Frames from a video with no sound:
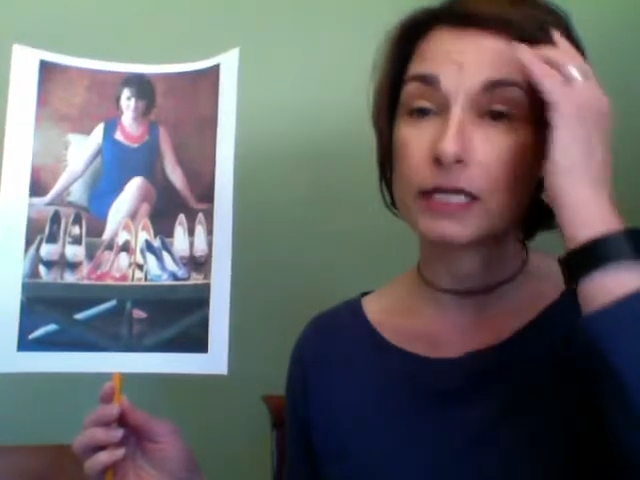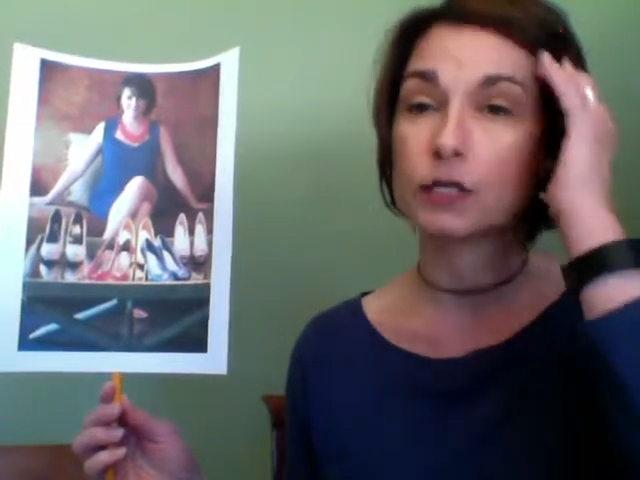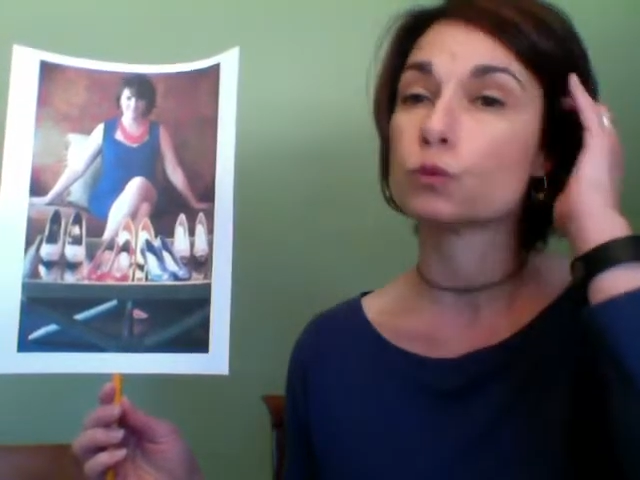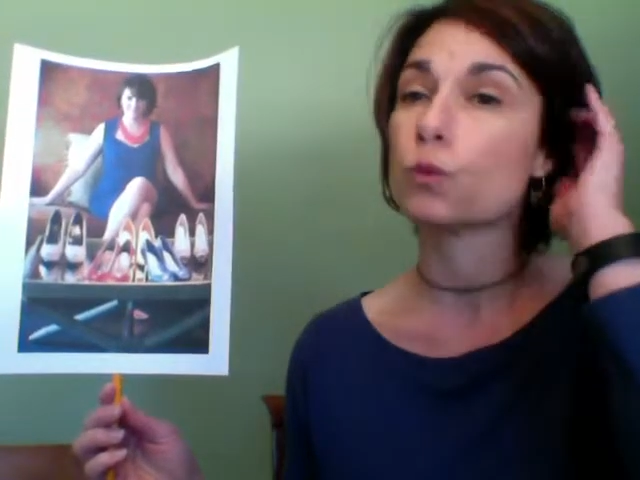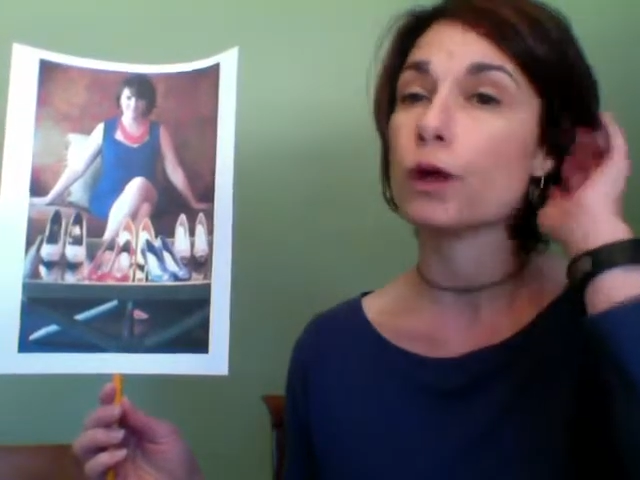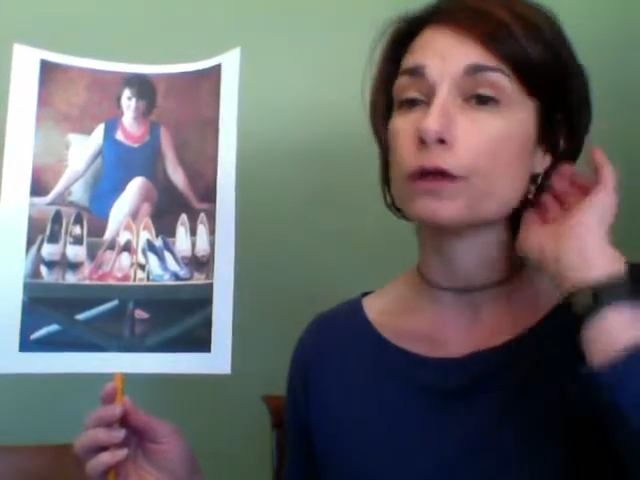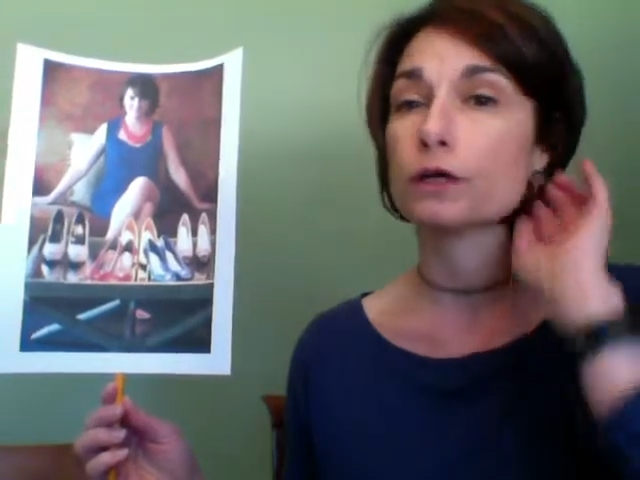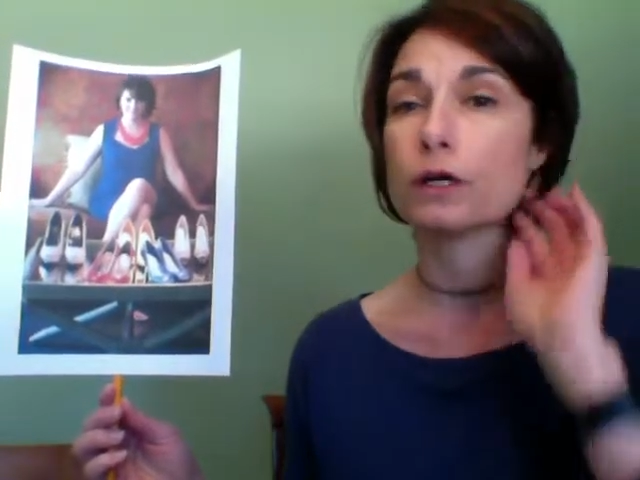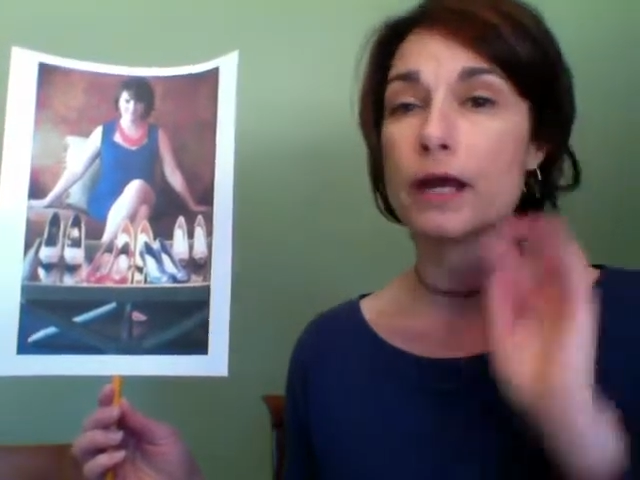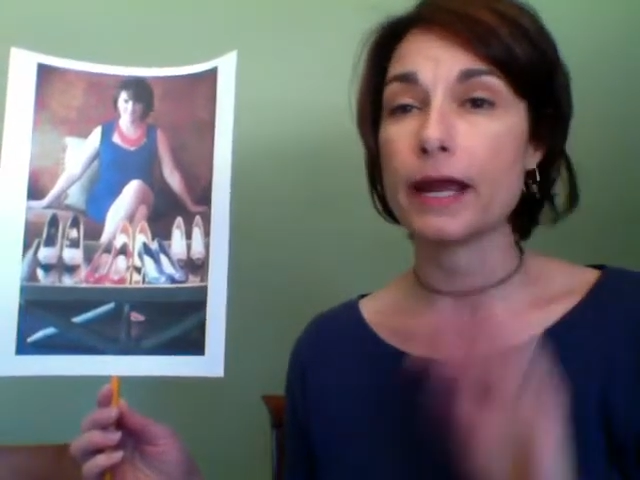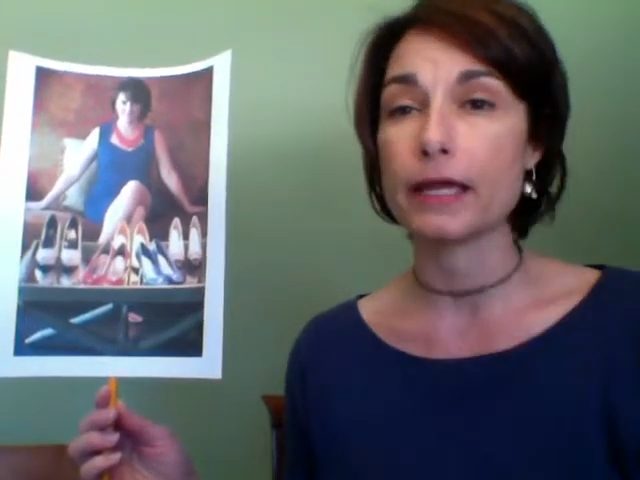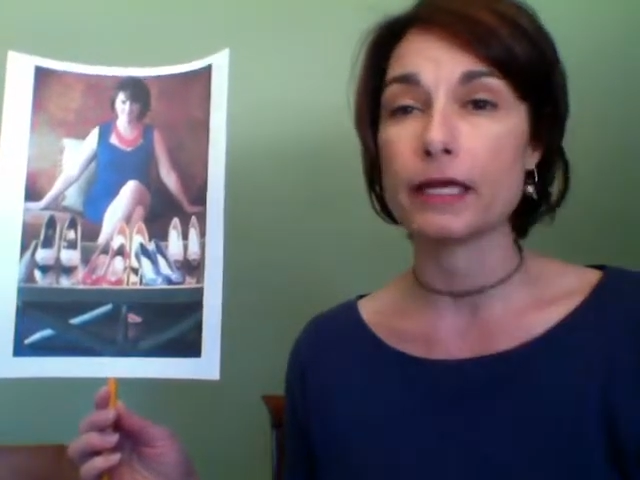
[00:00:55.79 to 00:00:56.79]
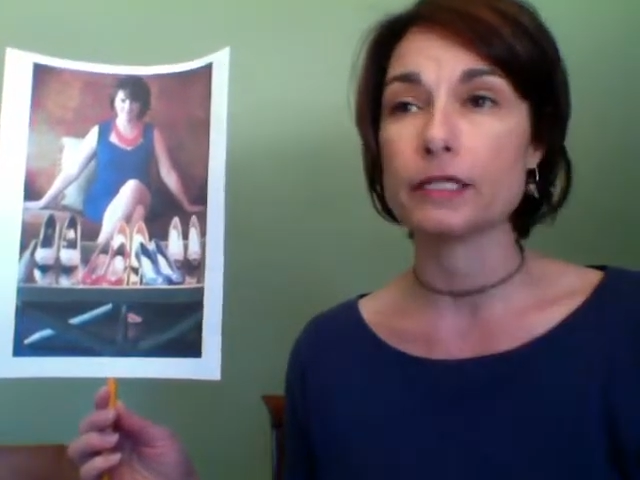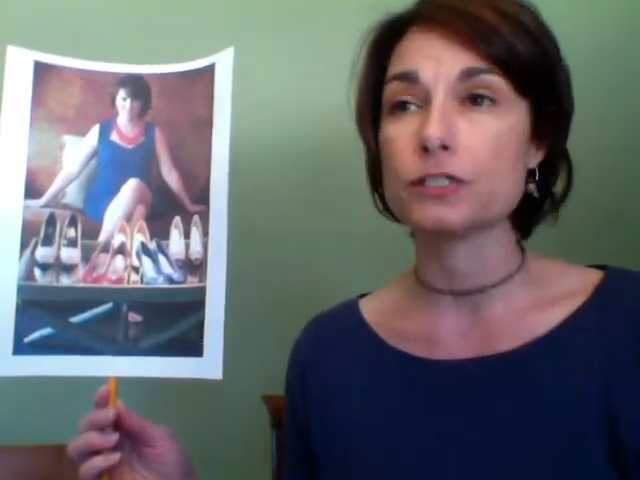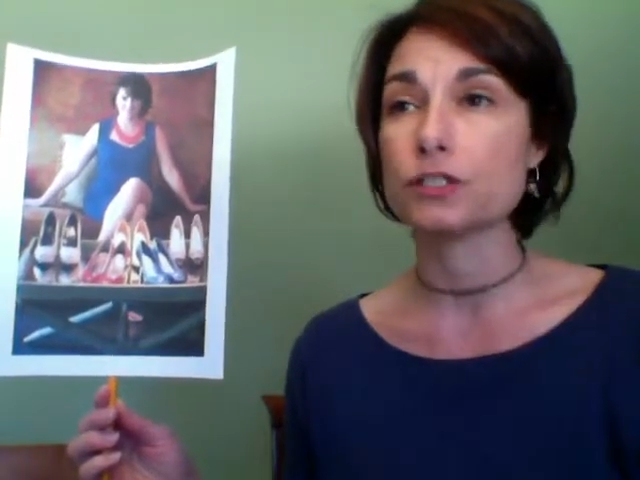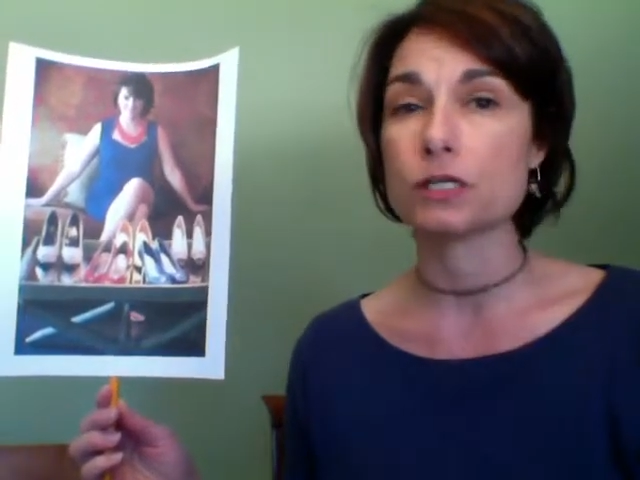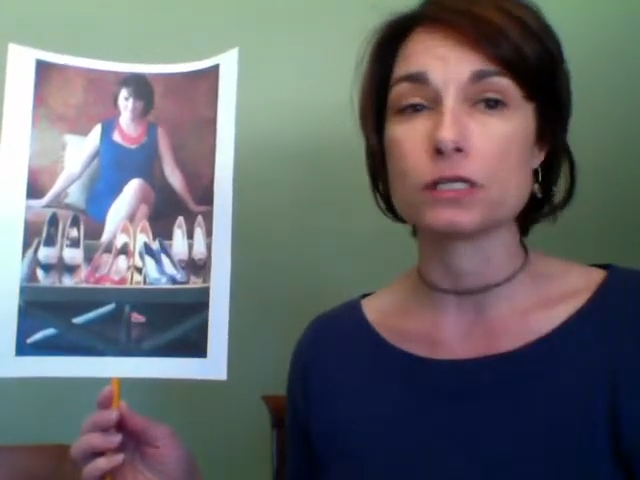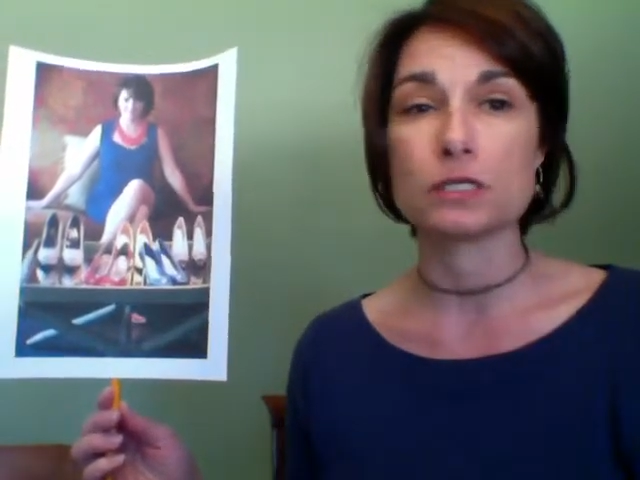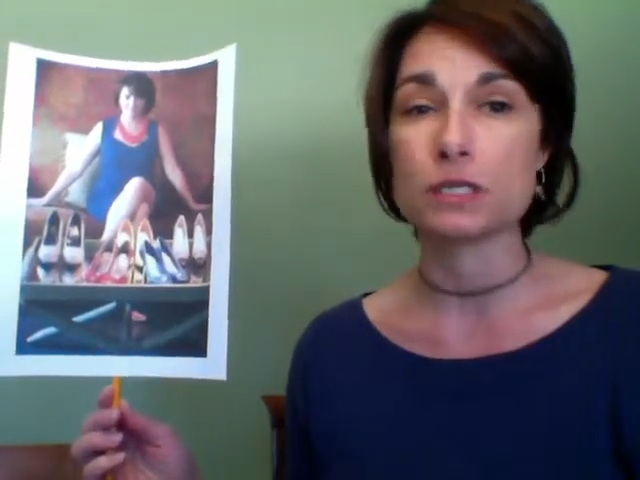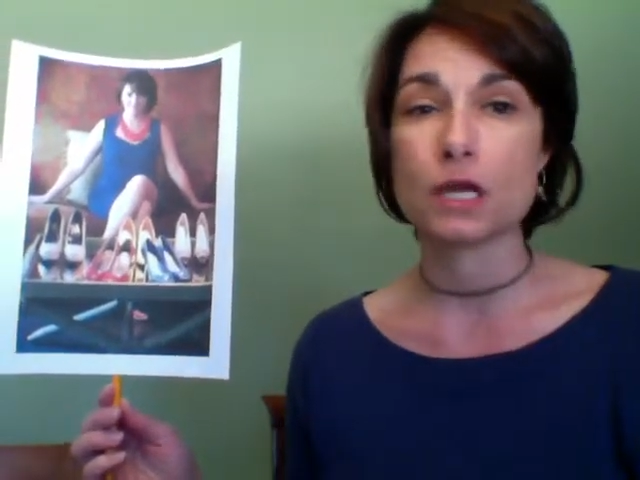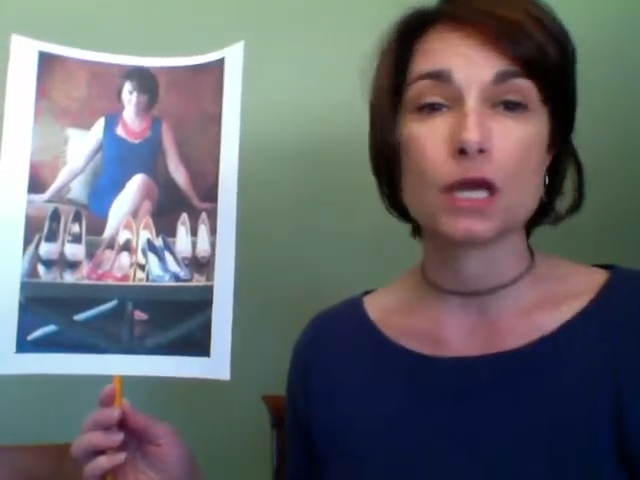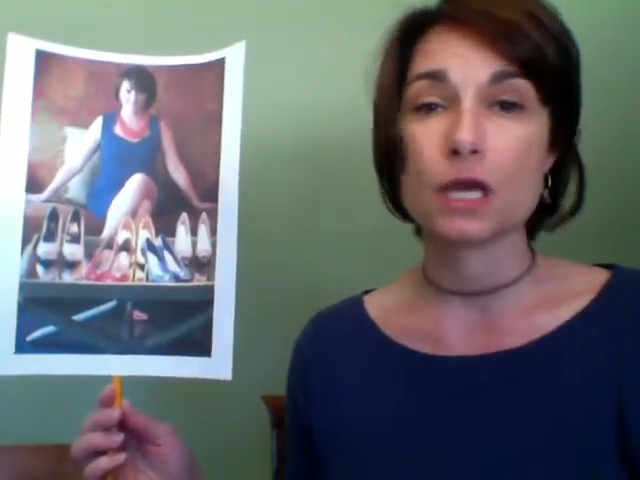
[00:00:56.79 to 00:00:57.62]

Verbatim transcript: Heeled Wonder, and it just